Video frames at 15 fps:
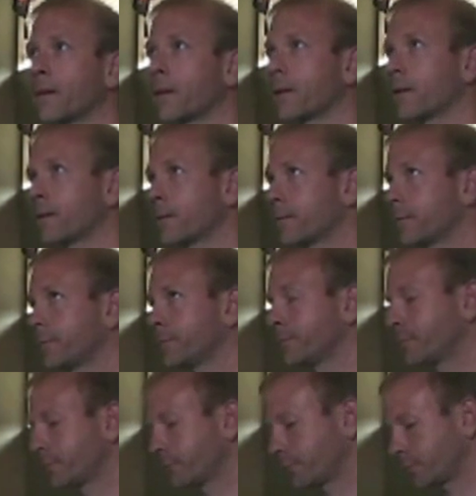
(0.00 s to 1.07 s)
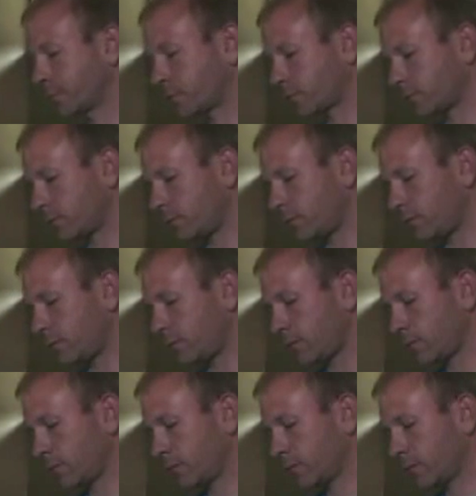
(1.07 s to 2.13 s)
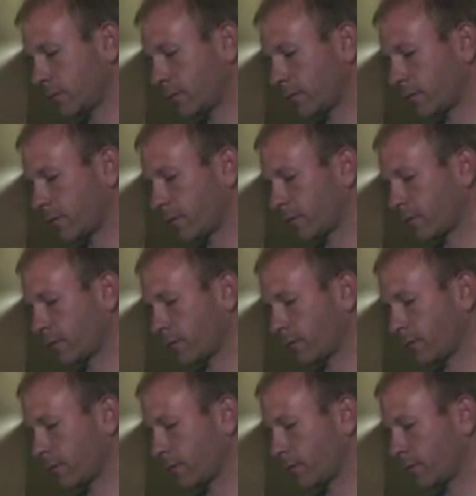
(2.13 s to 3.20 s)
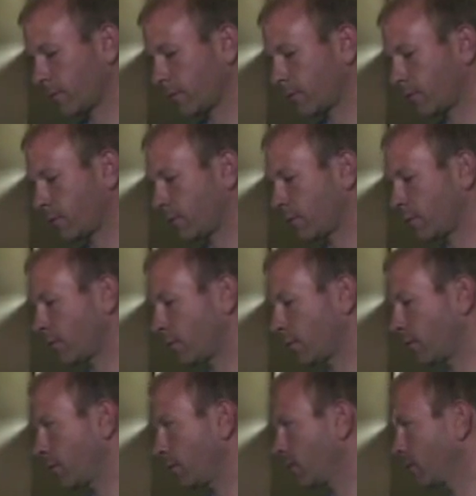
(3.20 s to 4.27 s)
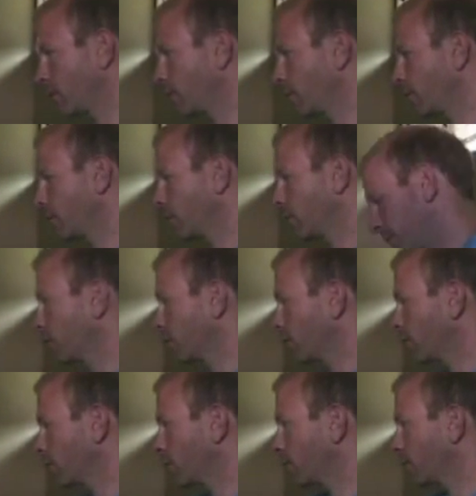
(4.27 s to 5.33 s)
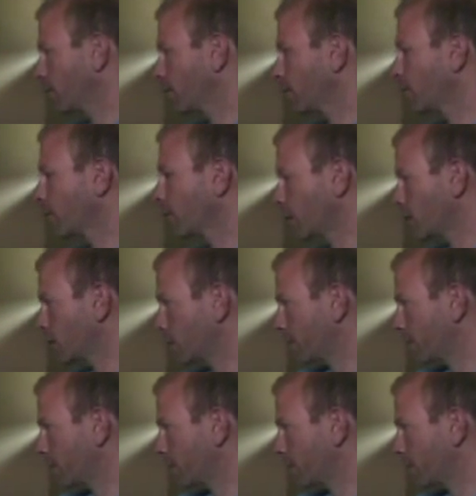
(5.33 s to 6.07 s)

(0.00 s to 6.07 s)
So, first thing we'll do is, that's a sterile pack,